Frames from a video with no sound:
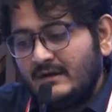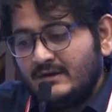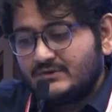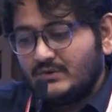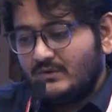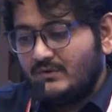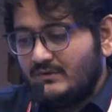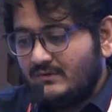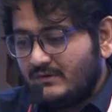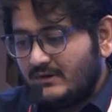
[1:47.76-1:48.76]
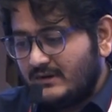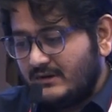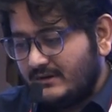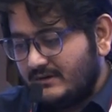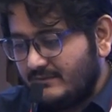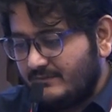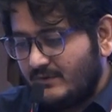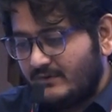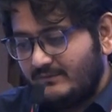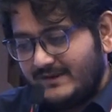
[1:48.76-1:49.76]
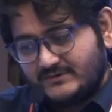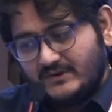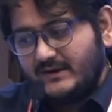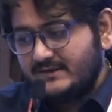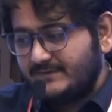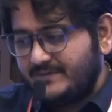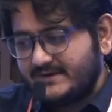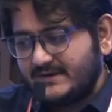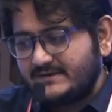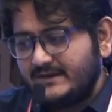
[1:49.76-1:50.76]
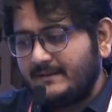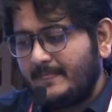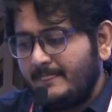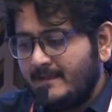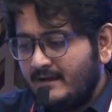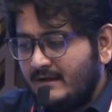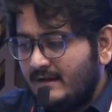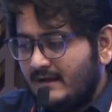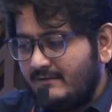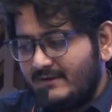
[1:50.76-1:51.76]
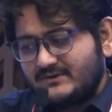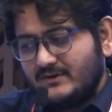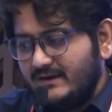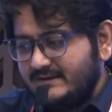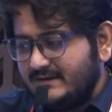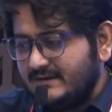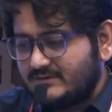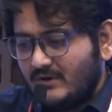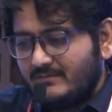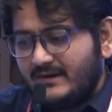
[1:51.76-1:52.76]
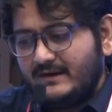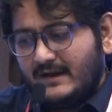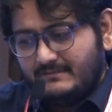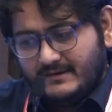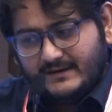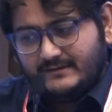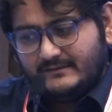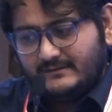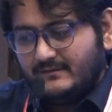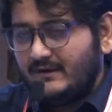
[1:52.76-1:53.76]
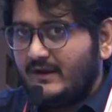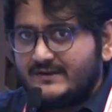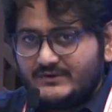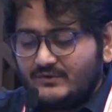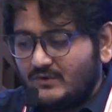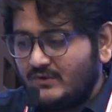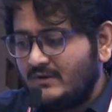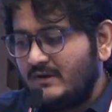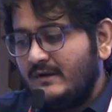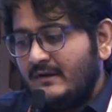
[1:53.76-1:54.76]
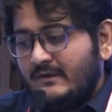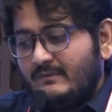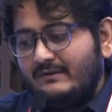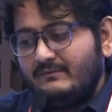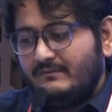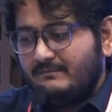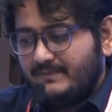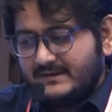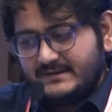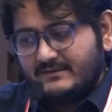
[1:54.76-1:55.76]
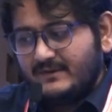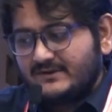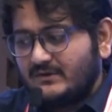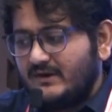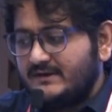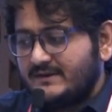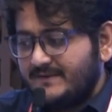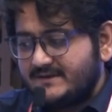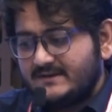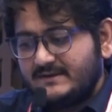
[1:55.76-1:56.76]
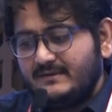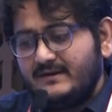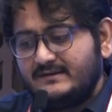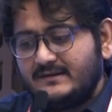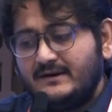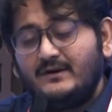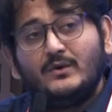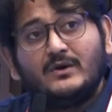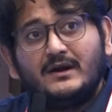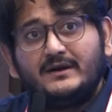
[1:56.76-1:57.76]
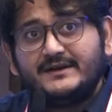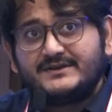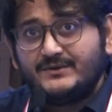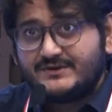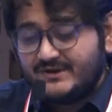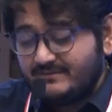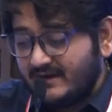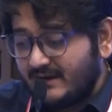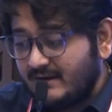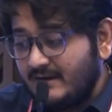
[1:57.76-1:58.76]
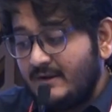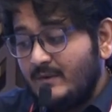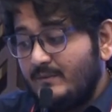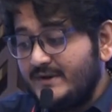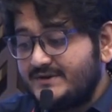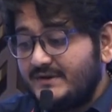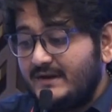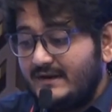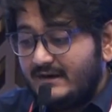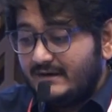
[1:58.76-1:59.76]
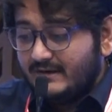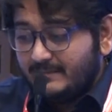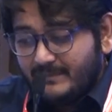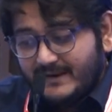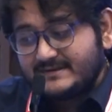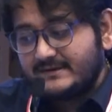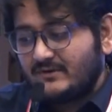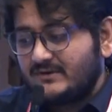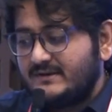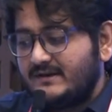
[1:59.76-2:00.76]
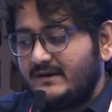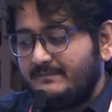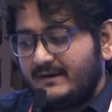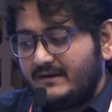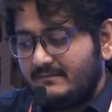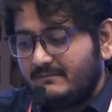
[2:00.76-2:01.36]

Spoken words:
So for vascular insufficiency, vascular disease is common in diabetic. As you know, when present, vascular insufficiency may result in local tissue ischemia, which depresses oxygen-dependent